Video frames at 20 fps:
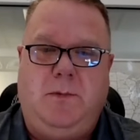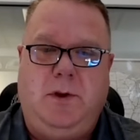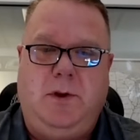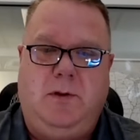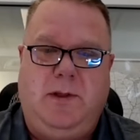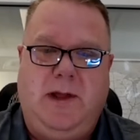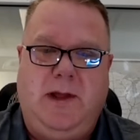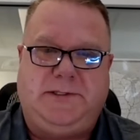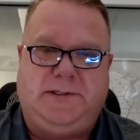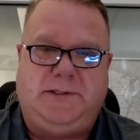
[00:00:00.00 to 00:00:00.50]

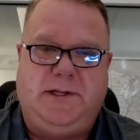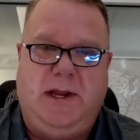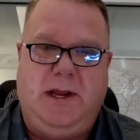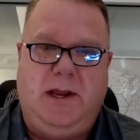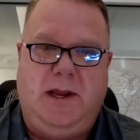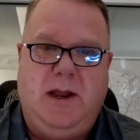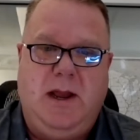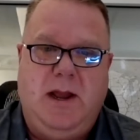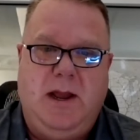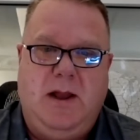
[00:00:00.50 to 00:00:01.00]
That's
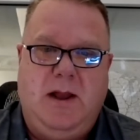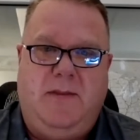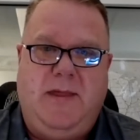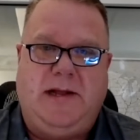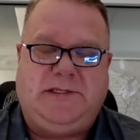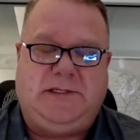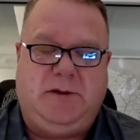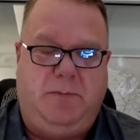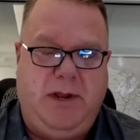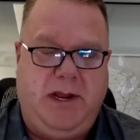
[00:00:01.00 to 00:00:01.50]

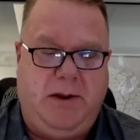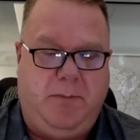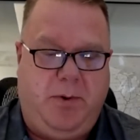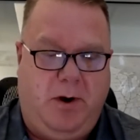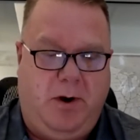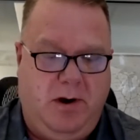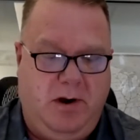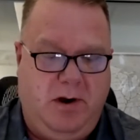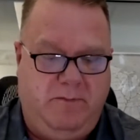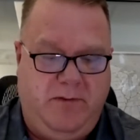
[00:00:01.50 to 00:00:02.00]
a big
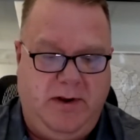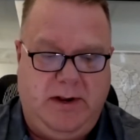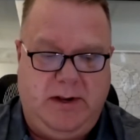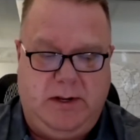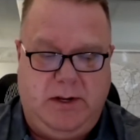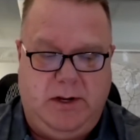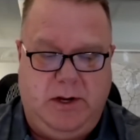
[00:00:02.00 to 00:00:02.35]
part of it.